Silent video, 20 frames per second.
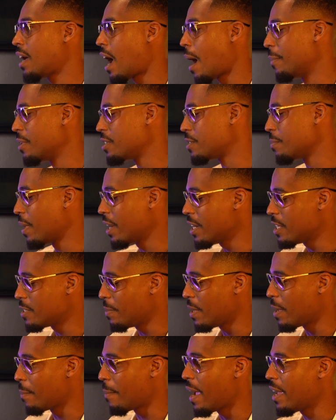How much money
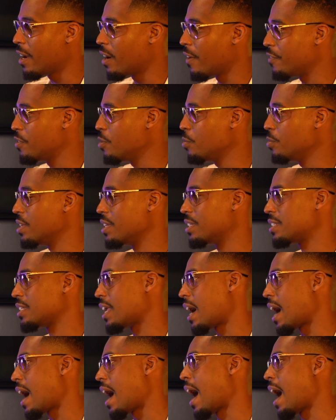is being made off you
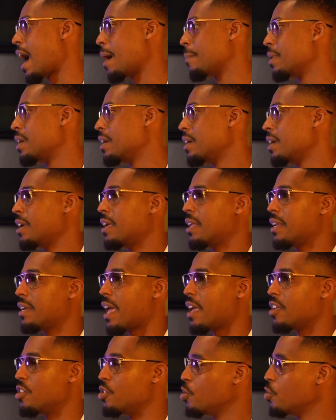dissing an op
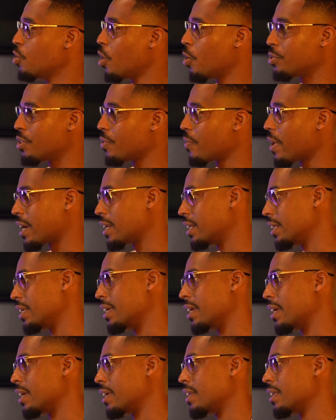that you don't directly
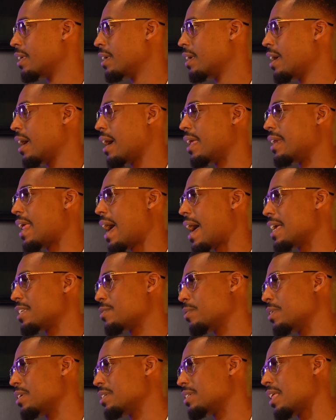get. Right. And
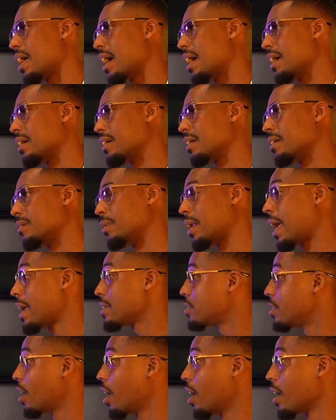that's when it's like, well,
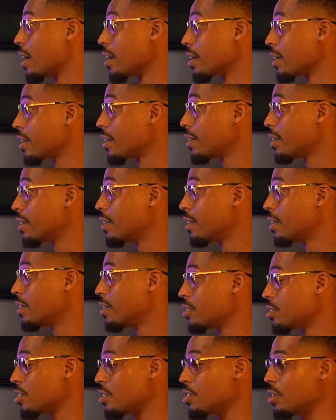that's dark.
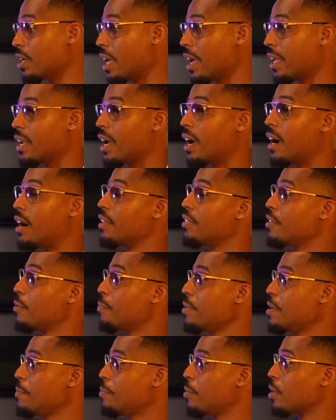So you let other
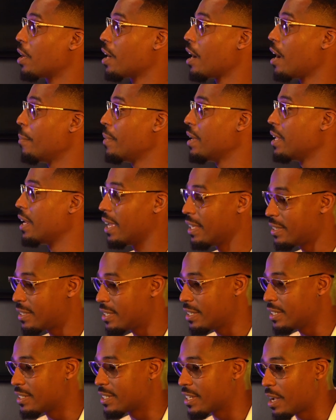people come in,
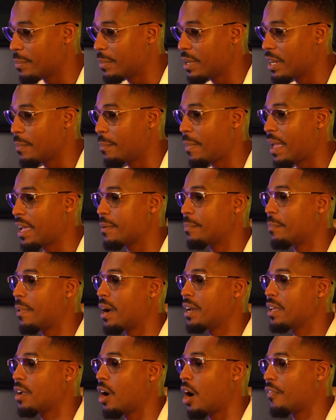entities come in and make
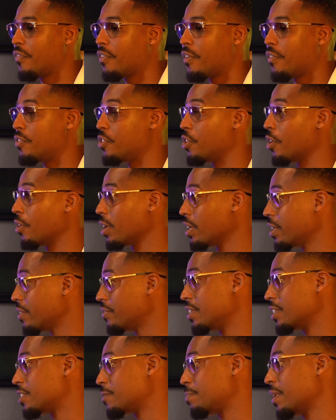money off of your
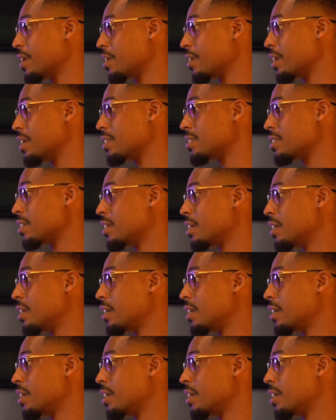lived experience.